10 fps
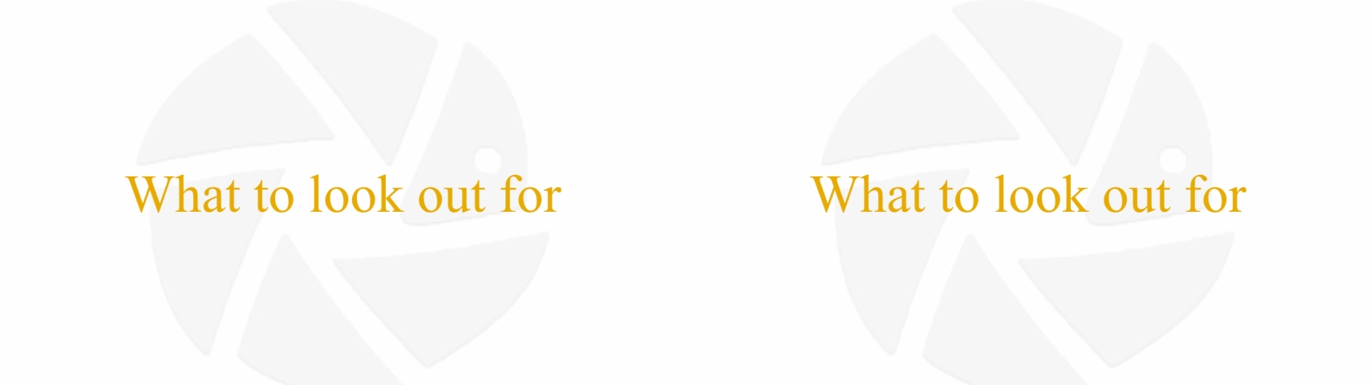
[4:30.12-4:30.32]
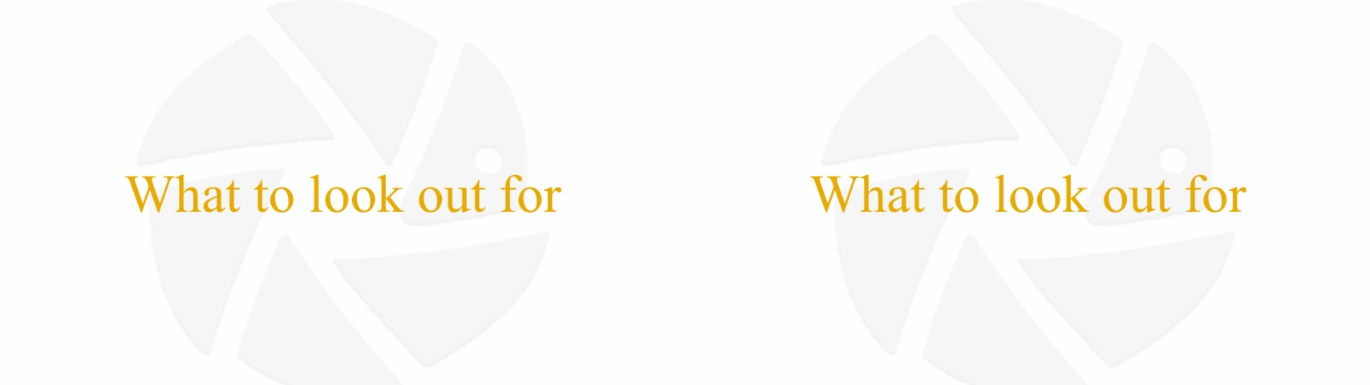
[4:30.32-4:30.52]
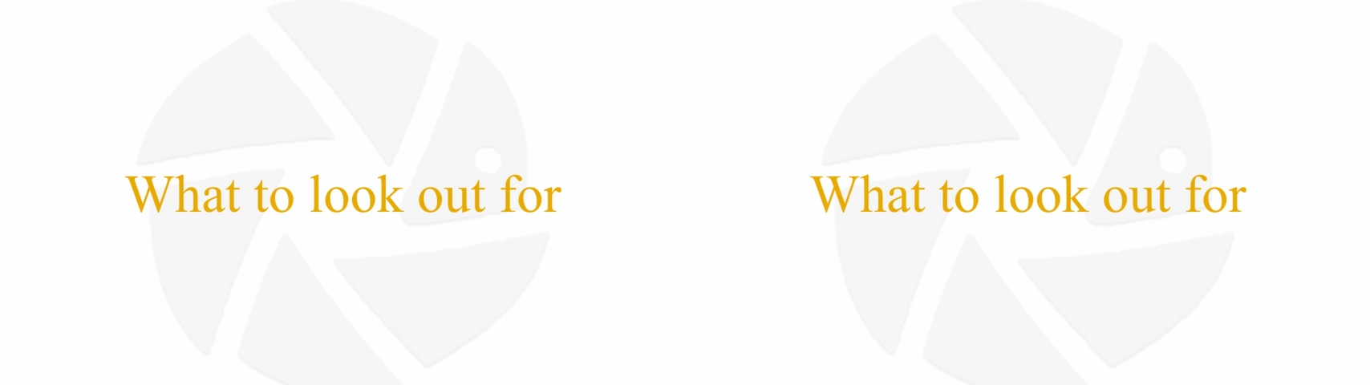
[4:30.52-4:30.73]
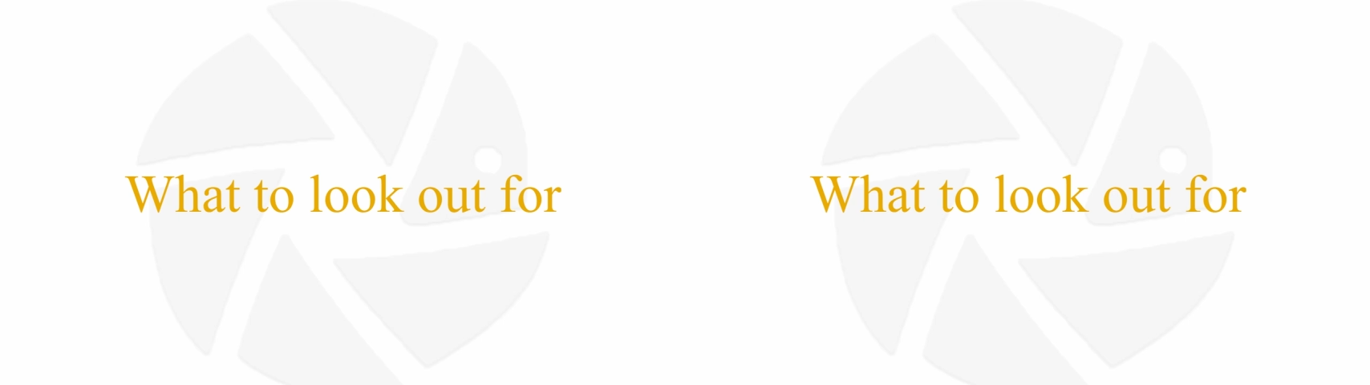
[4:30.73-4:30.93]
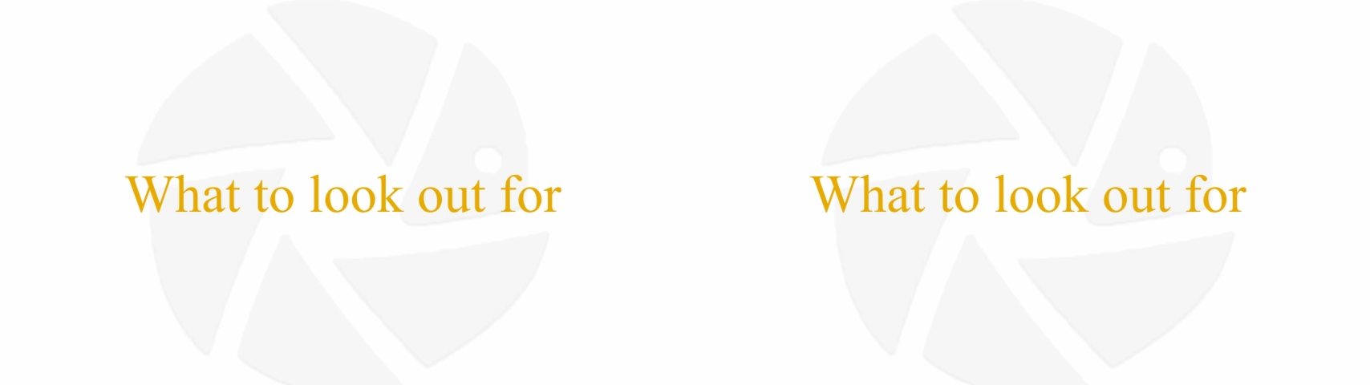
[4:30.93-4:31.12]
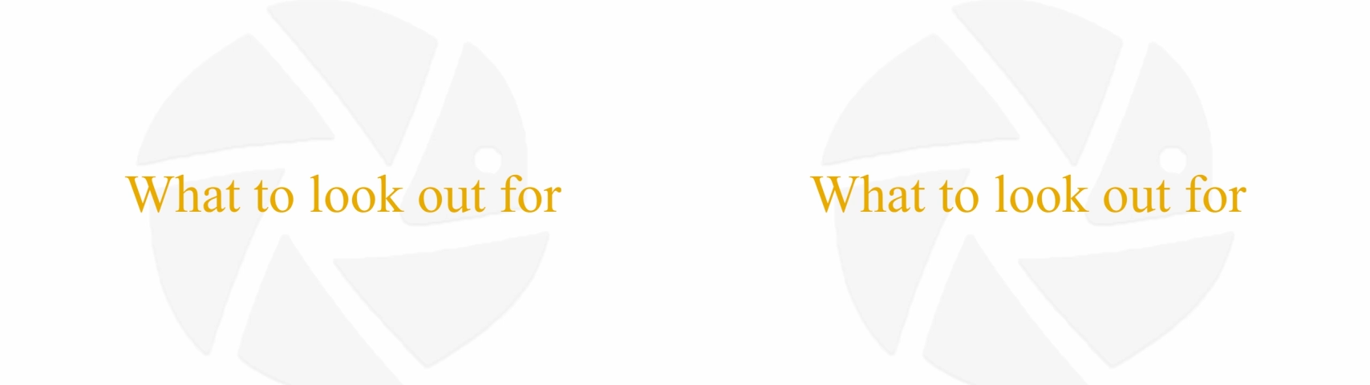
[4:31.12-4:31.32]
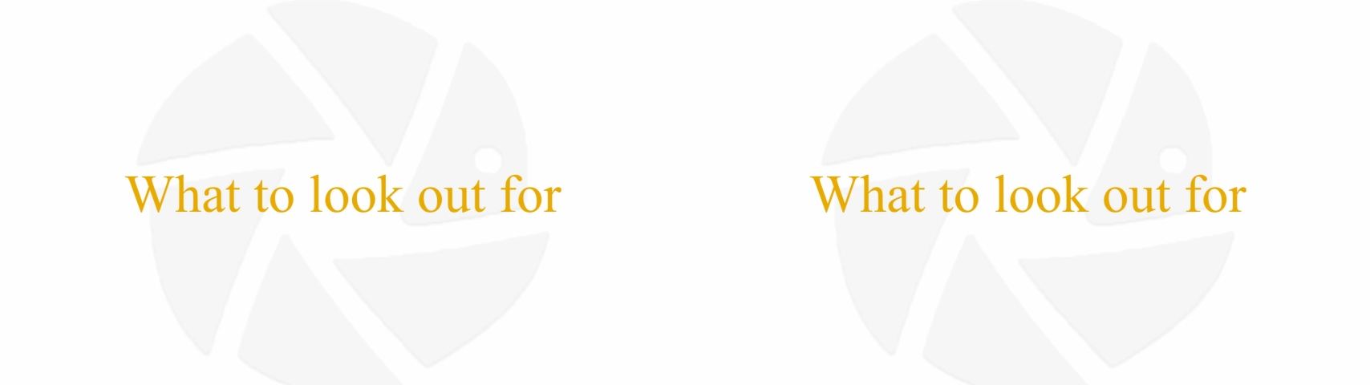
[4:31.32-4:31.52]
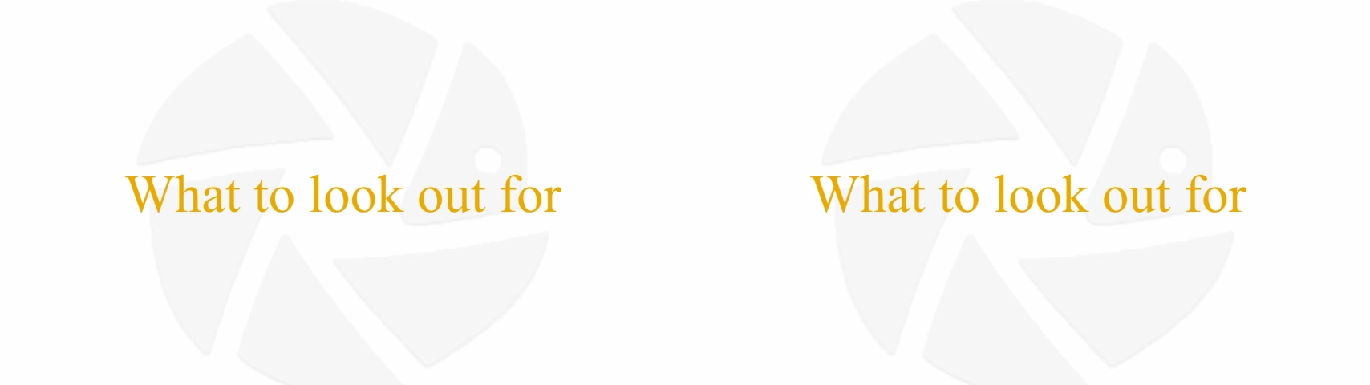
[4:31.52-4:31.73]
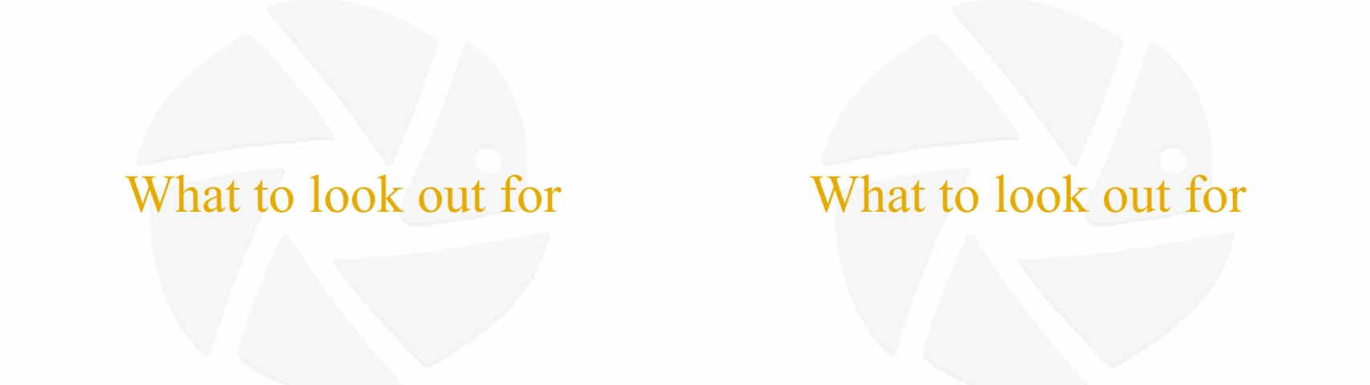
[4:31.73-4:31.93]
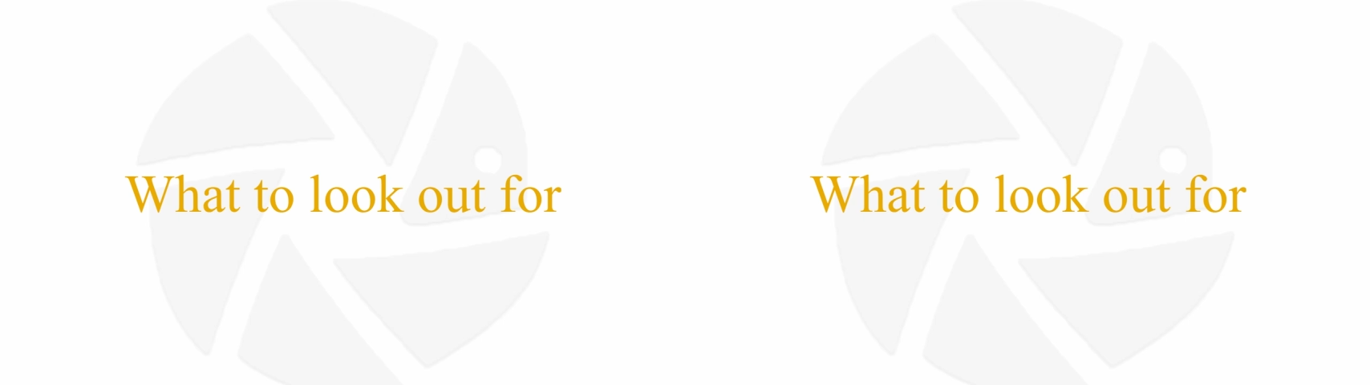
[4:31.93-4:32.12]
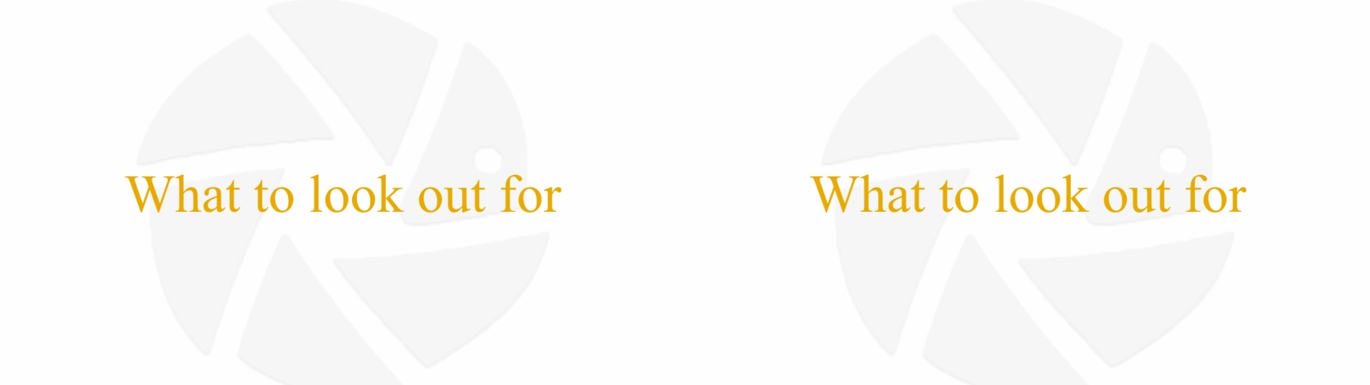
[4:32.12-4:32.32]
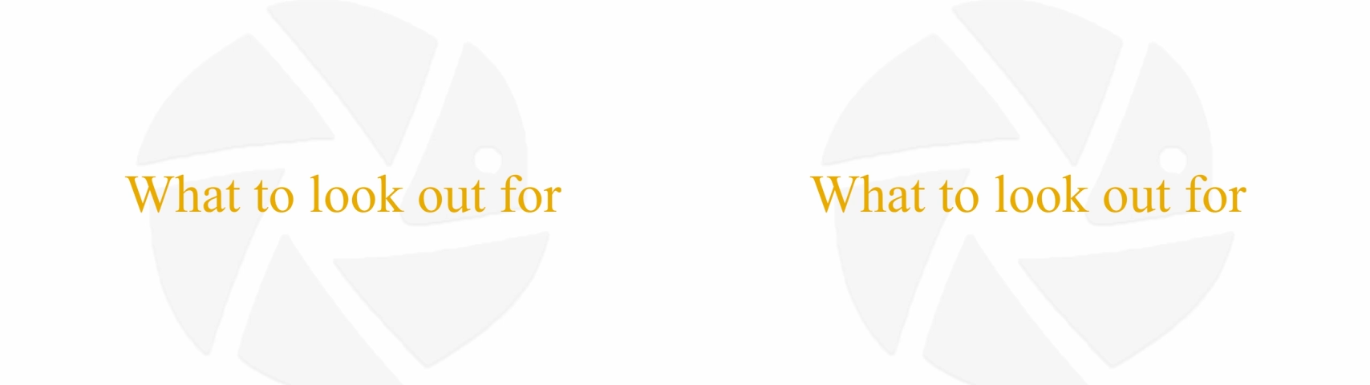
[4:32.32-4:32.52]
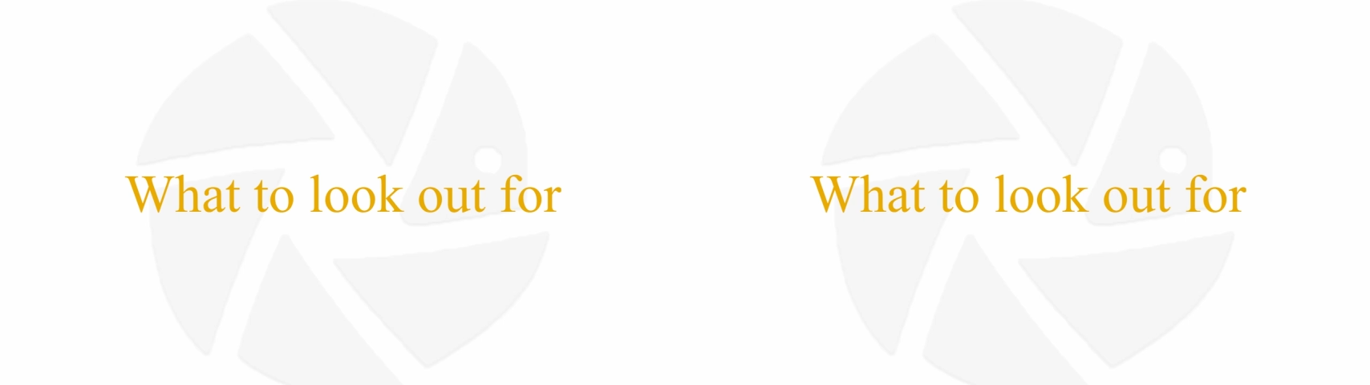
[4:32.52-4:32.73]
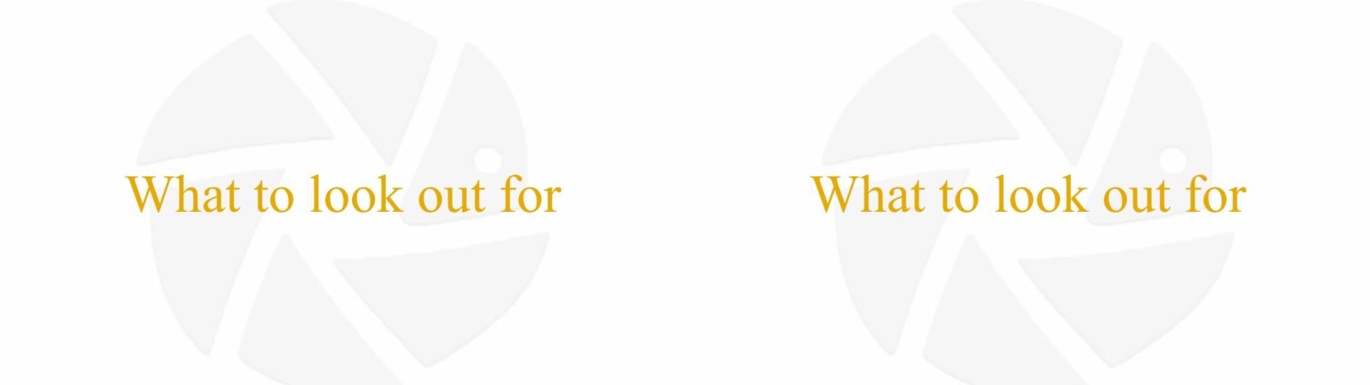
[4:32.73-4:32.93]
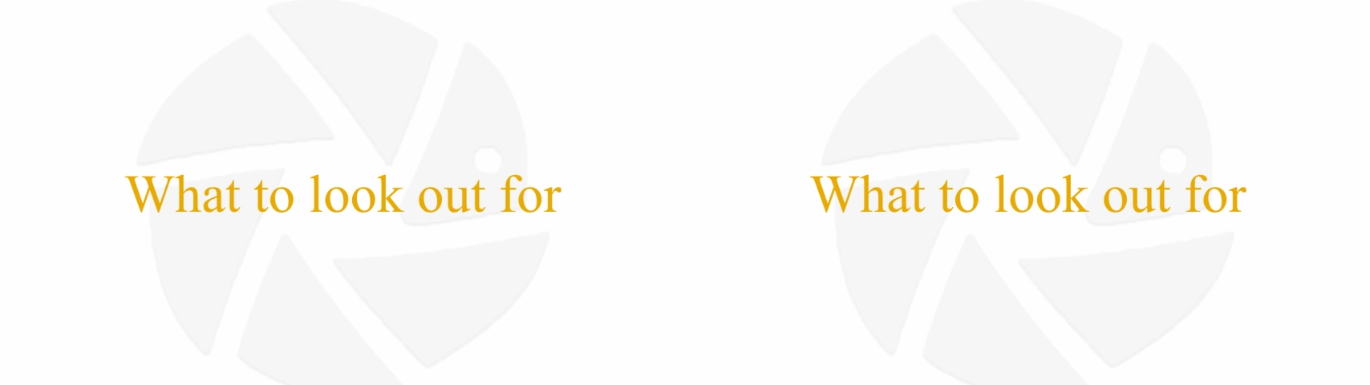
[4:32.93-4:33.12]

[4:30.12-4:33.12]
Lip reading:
[unreadable: no face in view]